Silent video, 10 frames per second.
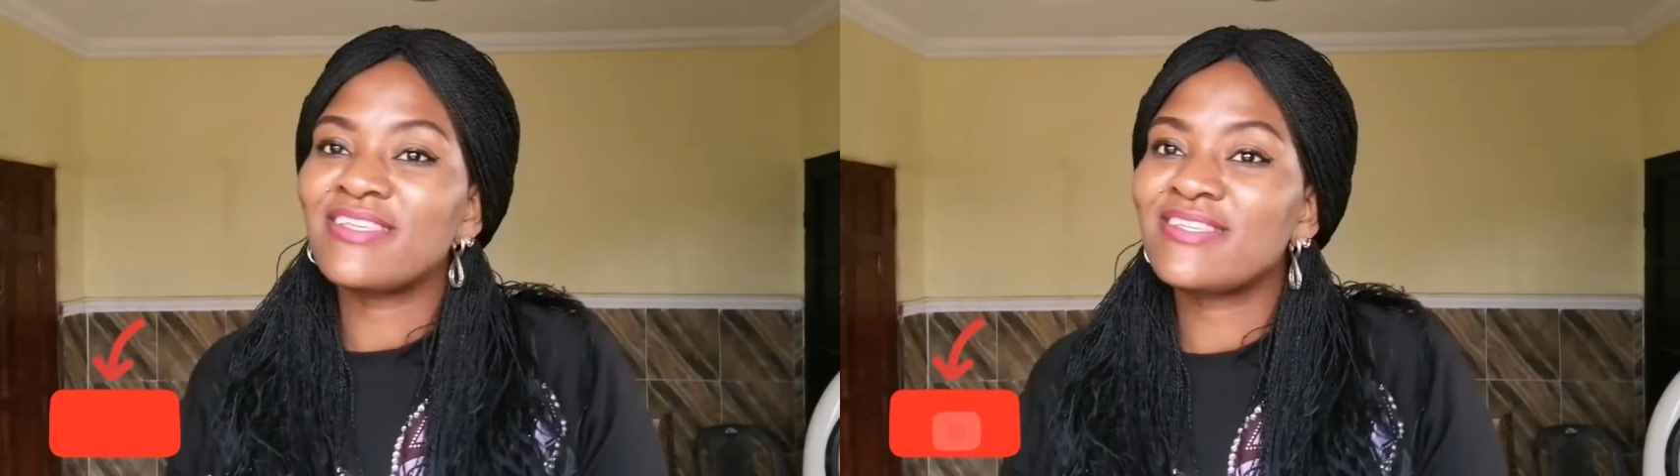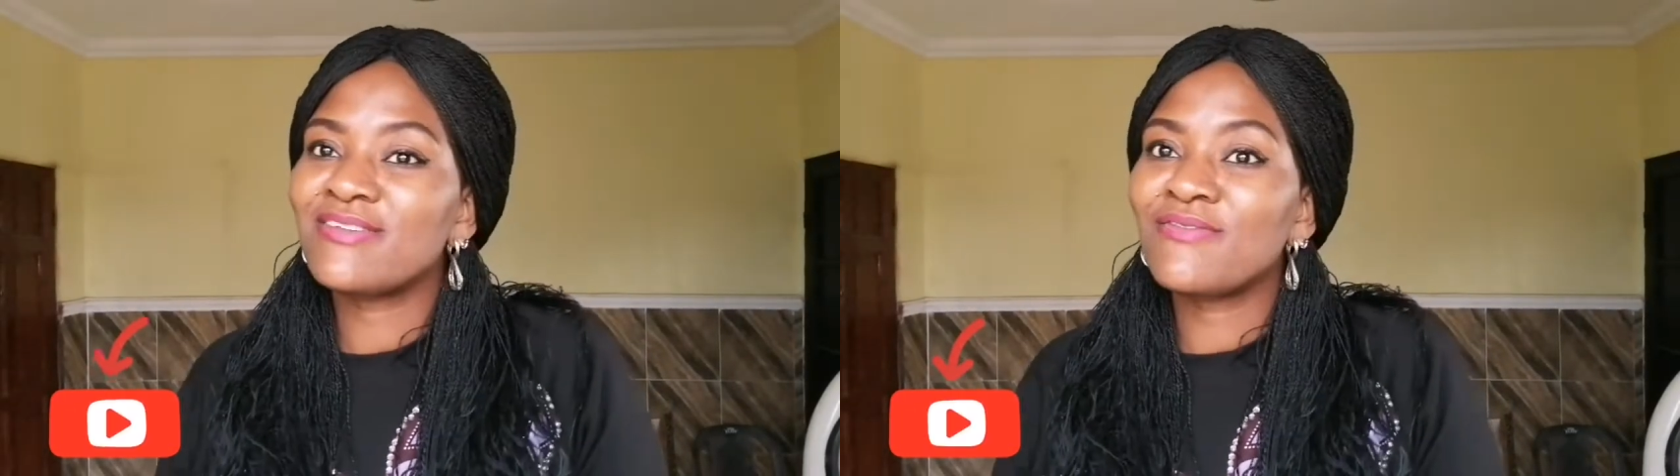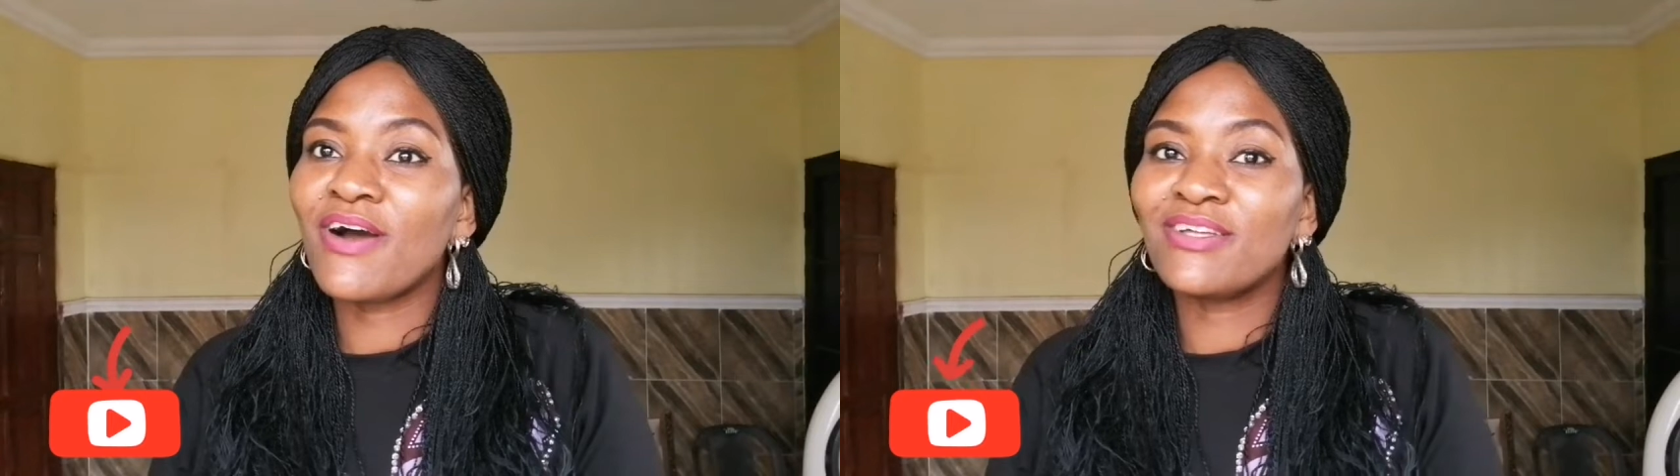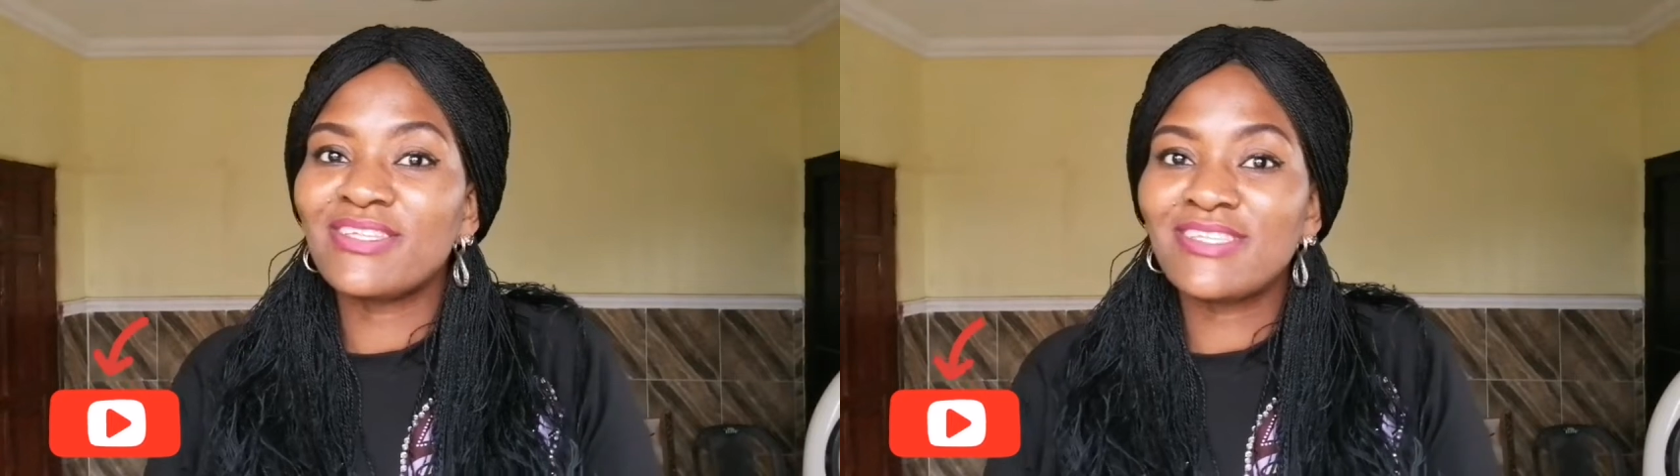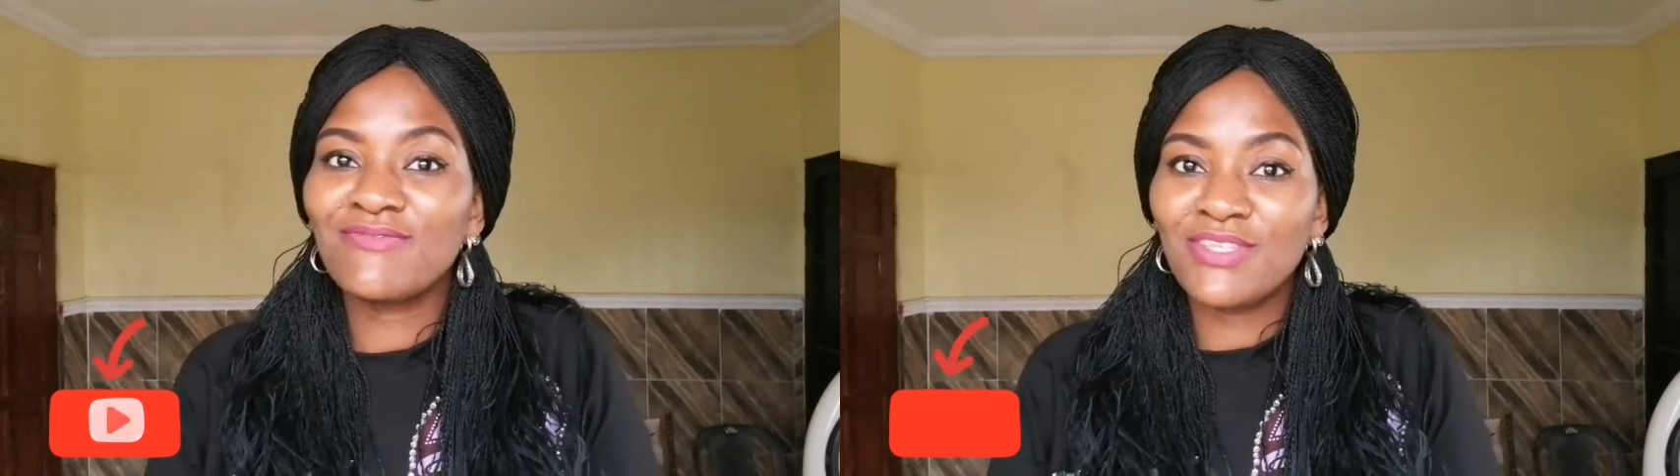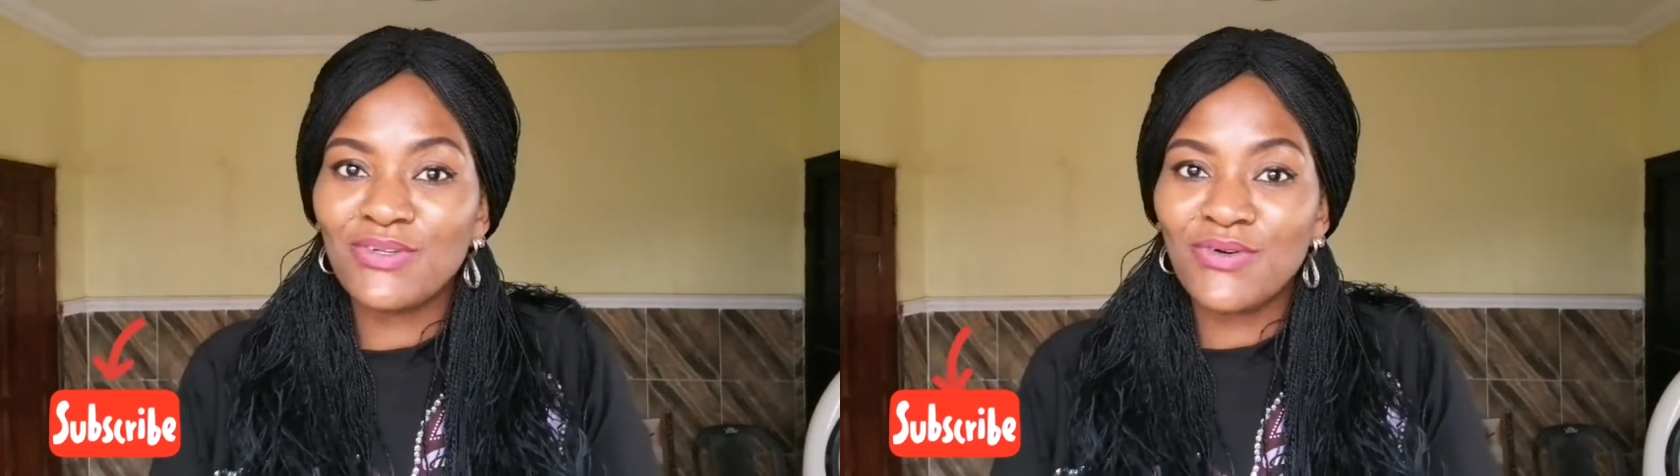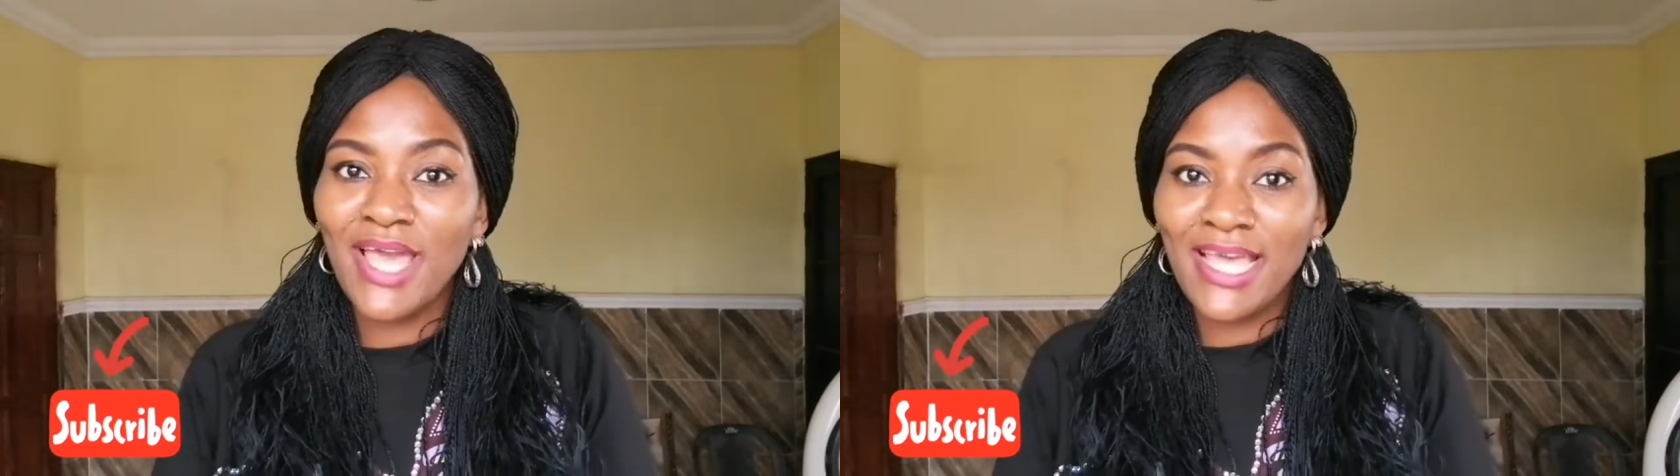this video